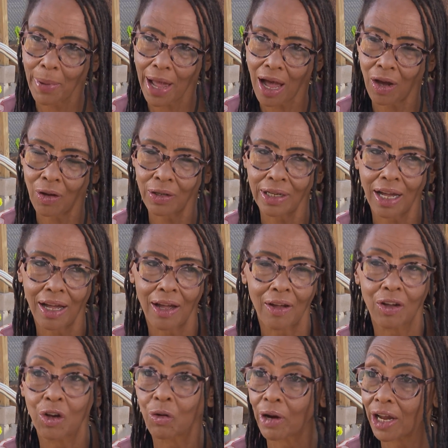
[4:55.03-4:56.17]
about, uh,
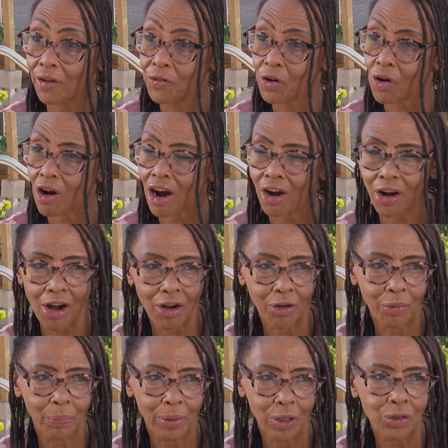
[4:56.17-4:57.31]
Greg Farrar, our
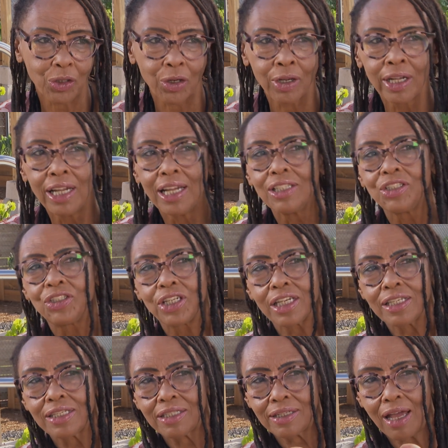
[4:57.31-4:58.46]
builder,
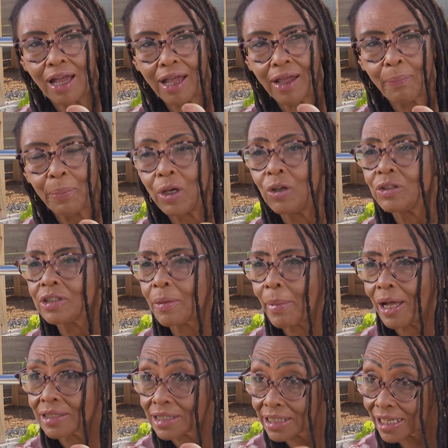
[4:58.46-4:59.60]
just uh, built
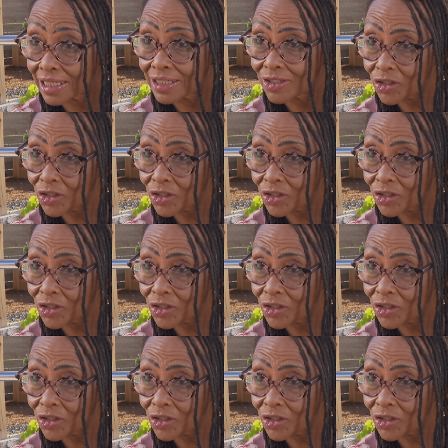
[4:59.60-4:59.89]
about six